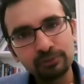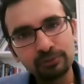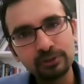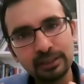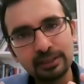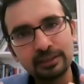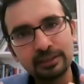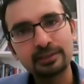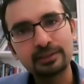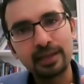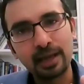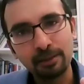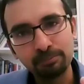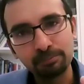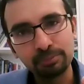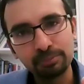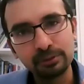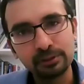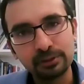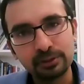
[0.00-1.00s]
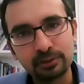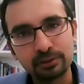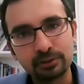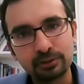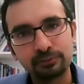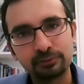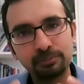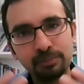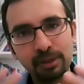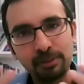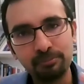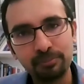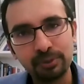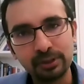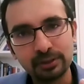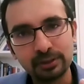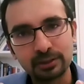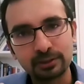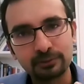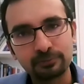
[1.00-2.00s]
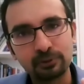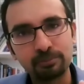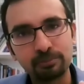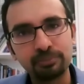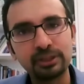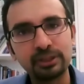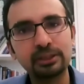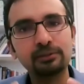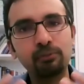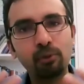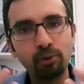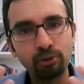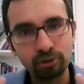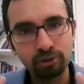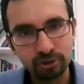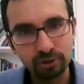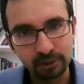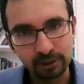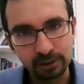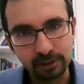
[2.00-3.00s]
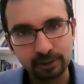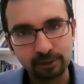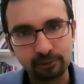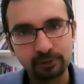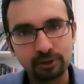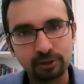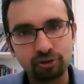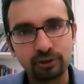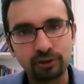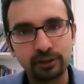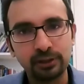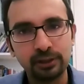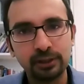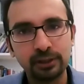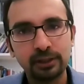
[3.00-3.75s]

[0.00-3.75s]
the examples of remembrance from the devotional literature